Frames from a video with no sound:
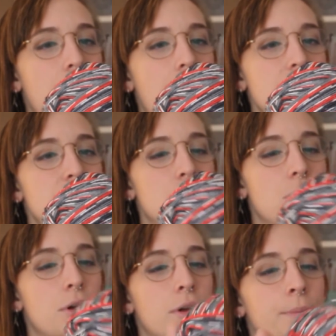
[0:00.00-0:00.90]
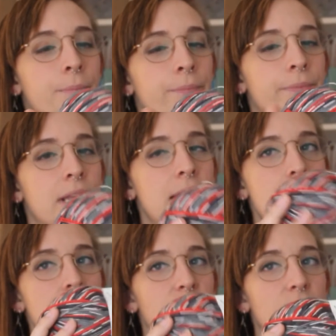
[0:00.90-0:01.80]
And so
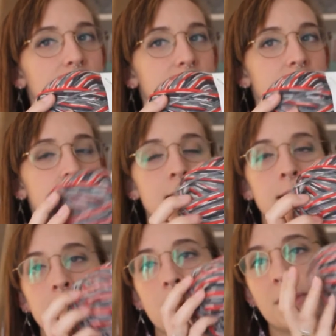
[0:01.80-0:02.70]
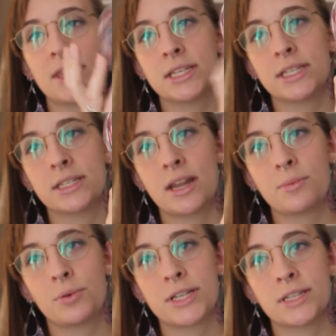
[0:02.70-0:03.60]
quite excited to knit this up, and this is another
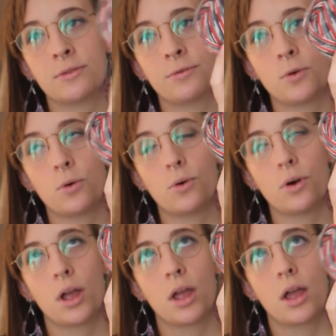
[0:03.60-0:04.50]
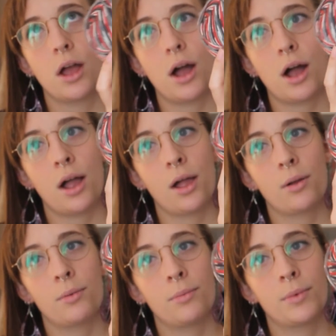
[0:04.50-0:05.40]
present for
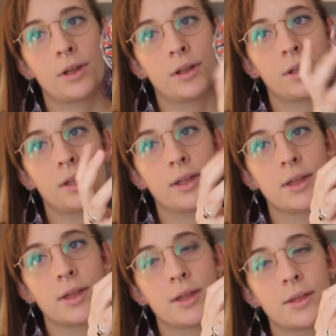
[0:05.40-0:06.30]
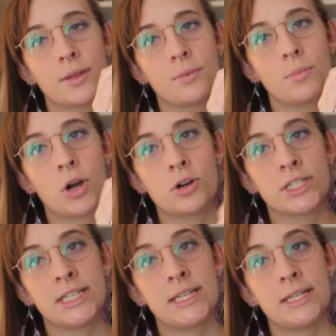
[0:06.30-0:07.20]
my
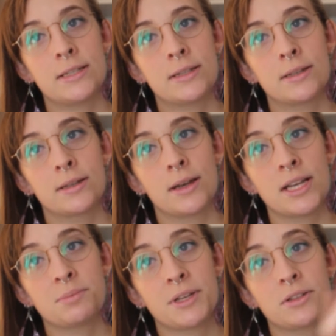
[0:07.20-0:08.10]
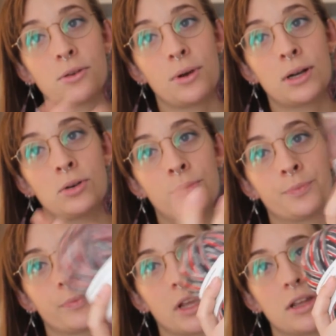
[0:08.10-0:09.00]
auntie's husband, so uncle.
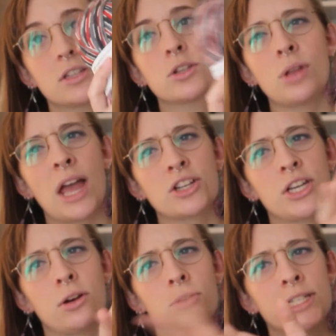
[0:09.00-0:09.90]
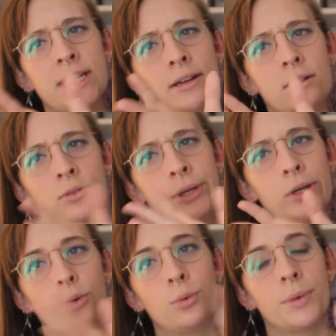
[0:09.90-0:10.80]
This is actually auntie and
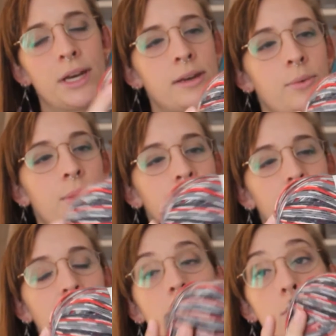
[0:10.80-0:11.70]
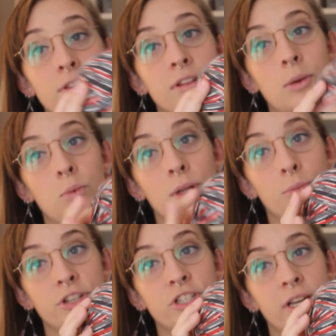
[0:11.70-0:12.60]
uncle-in-law, but anyway, I know that they will
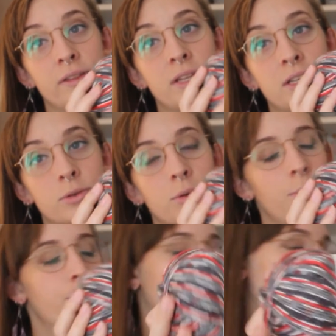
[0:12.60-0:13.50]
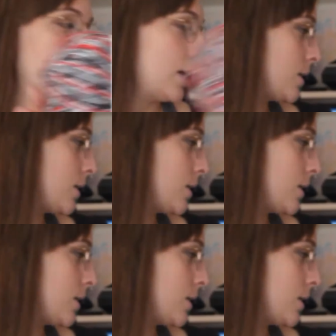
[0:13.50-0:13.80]
appreciate these, so that